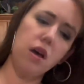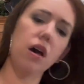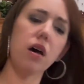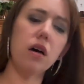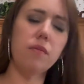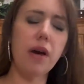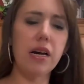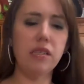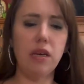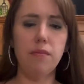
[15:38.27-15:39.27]

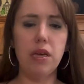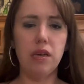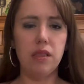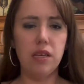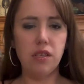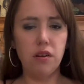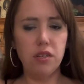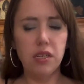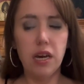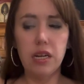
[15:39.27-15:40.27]
as I'm making this, I'll
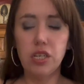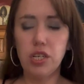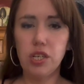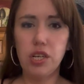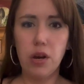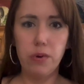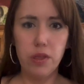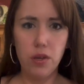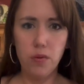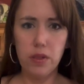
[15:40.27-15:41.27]
just kind of chit chat
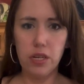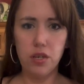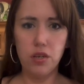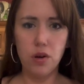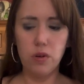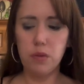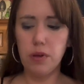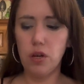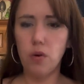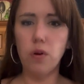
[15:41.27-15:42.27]
with you and let you know what's
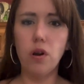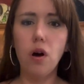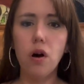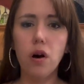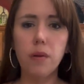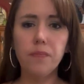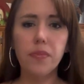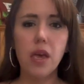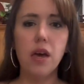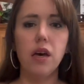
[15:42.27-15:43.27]
been going on.
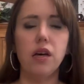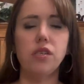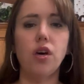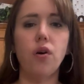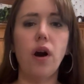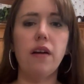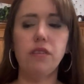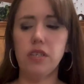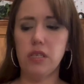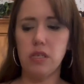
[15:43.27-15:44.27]
So I've
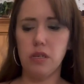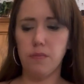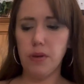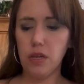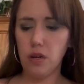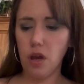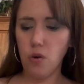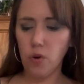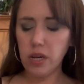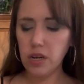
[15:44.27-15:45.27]
just been
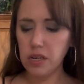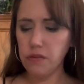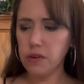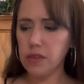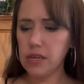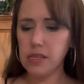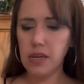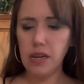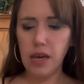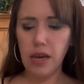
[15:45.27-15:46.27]
working on different things
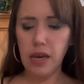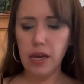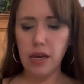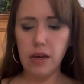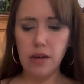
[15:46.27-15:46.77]
today.